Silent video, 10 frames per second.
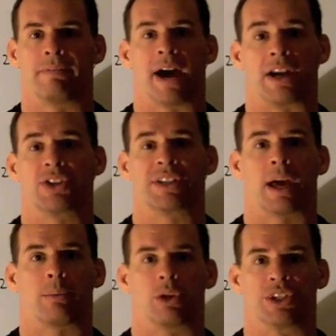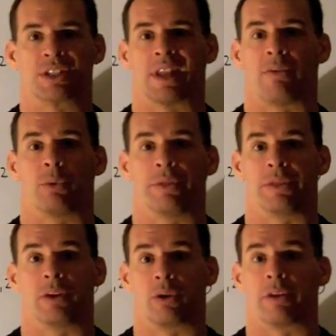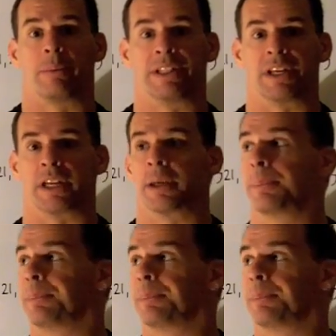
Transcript: a final step, we're just left with the arithmetic.